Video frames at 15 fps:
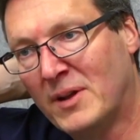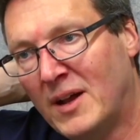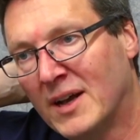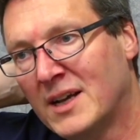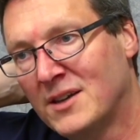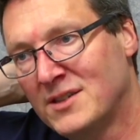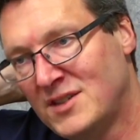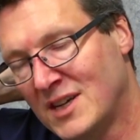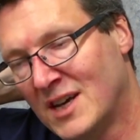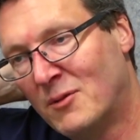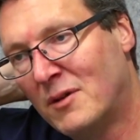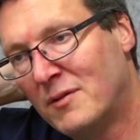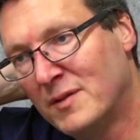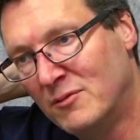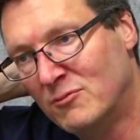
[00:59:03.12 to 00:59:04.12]
like us to go
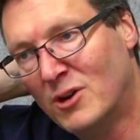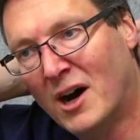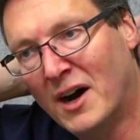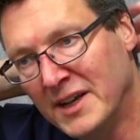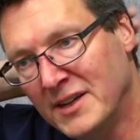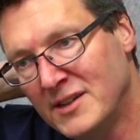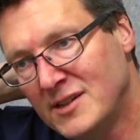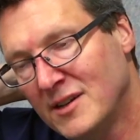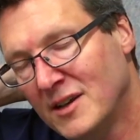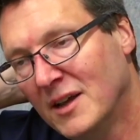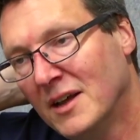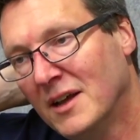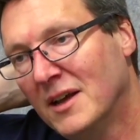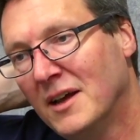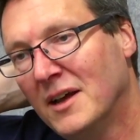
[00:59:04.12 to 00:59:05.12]
off and write.
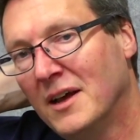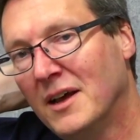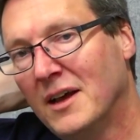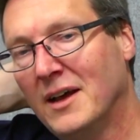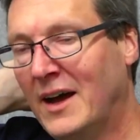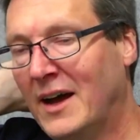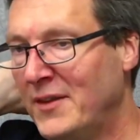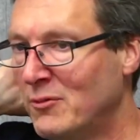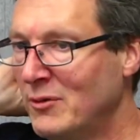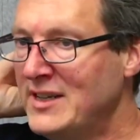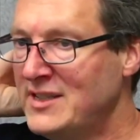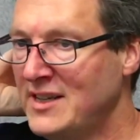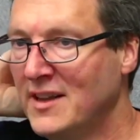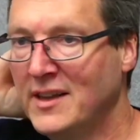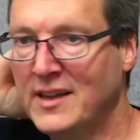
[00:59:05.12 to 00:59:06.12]
And the
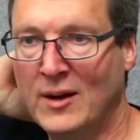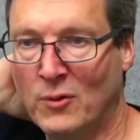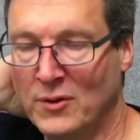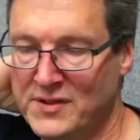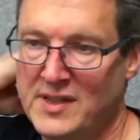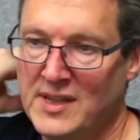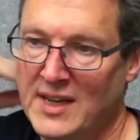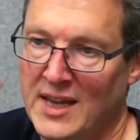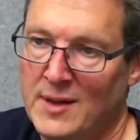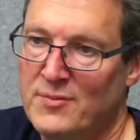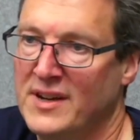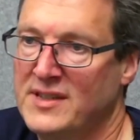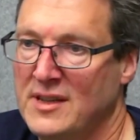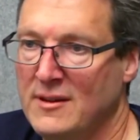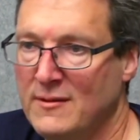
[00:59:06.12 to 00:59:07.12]
reason that they wanted to get the
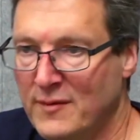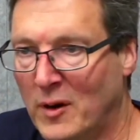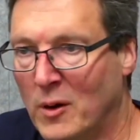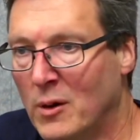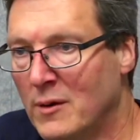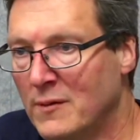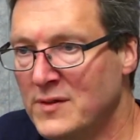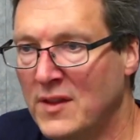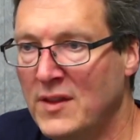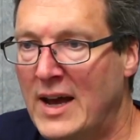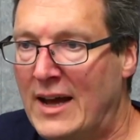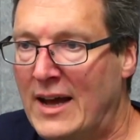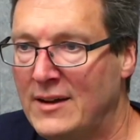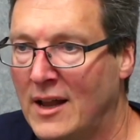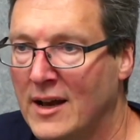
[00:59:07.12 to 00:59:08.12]
press involved, and they
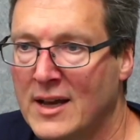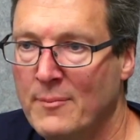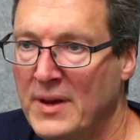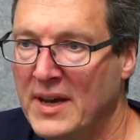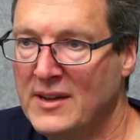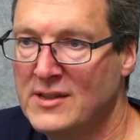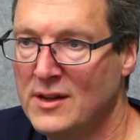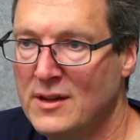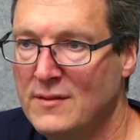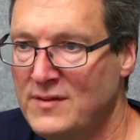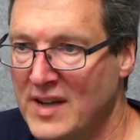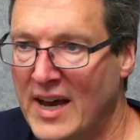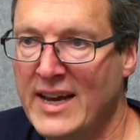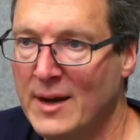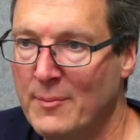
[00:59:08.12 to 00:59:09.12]
had like a big sort of
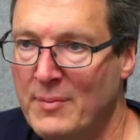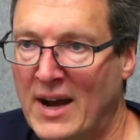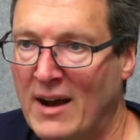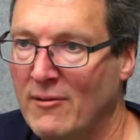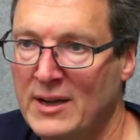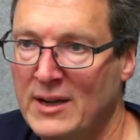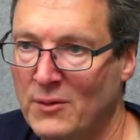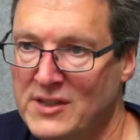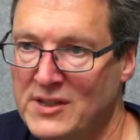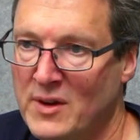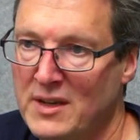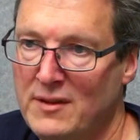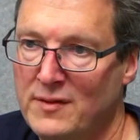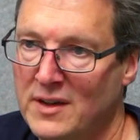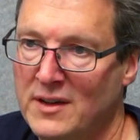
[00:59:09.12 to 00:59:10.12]
day apparently on the
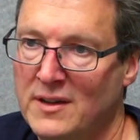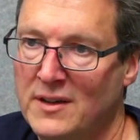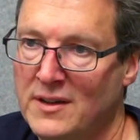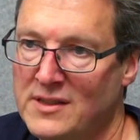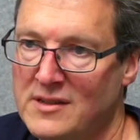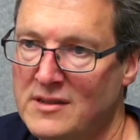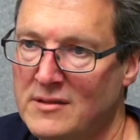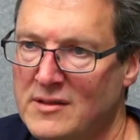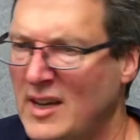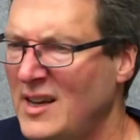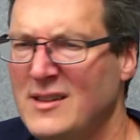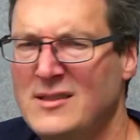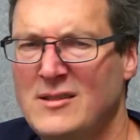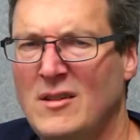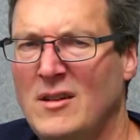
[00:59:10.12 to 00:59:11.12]
21st. Was that
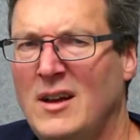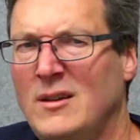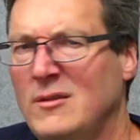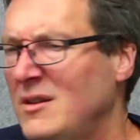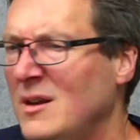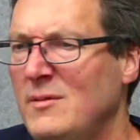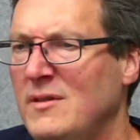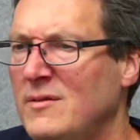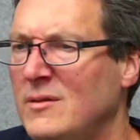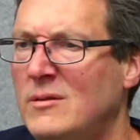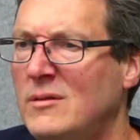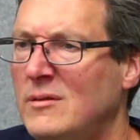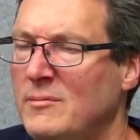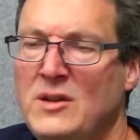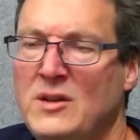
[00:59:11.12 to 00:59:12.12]
yesterday or the day
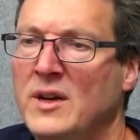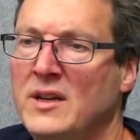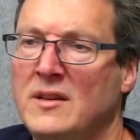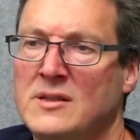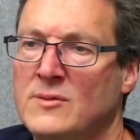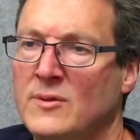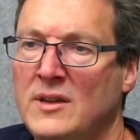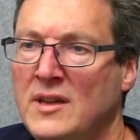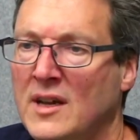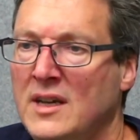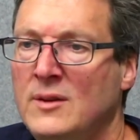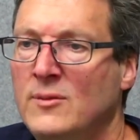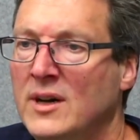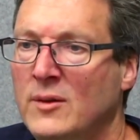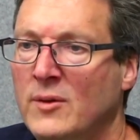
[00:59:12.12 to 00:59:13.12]
before? Midweek this week
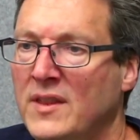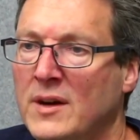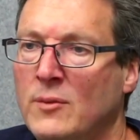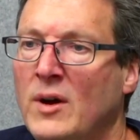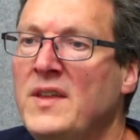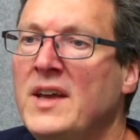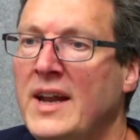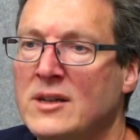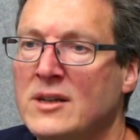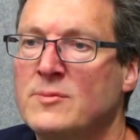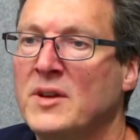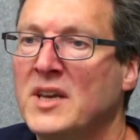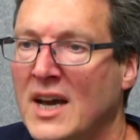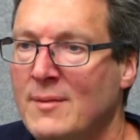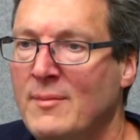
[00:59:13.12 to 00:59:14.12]
anyway. When the
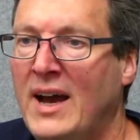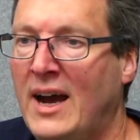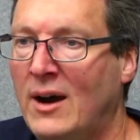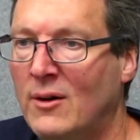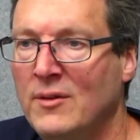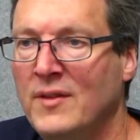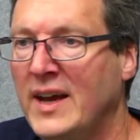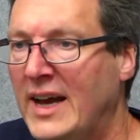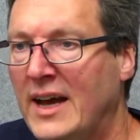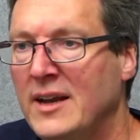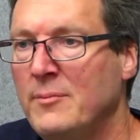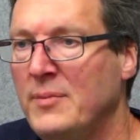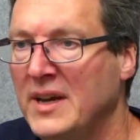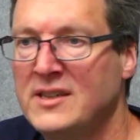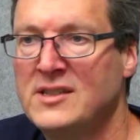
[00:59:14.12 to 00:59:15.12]
announcement came out, they
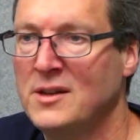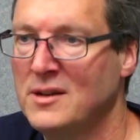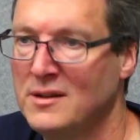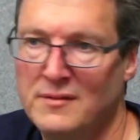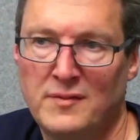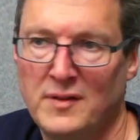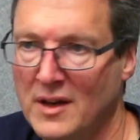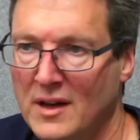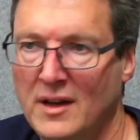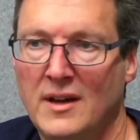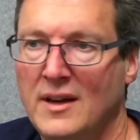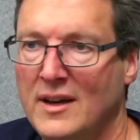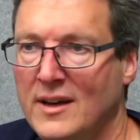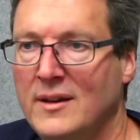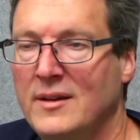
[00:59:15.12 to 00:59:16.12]
had a big sort of
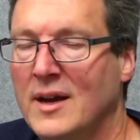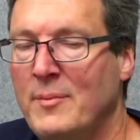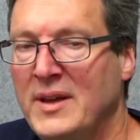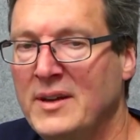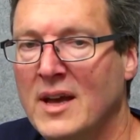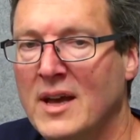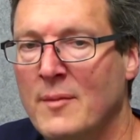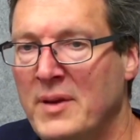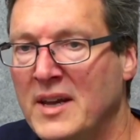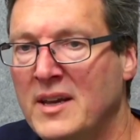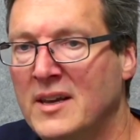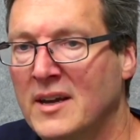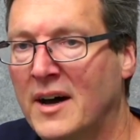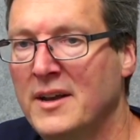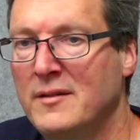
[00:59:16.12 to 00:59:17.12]
a big
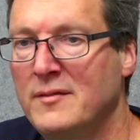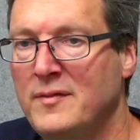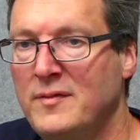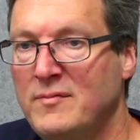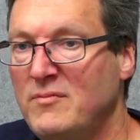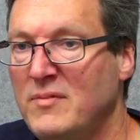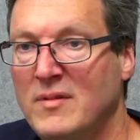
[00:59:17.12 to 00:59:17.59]
kind of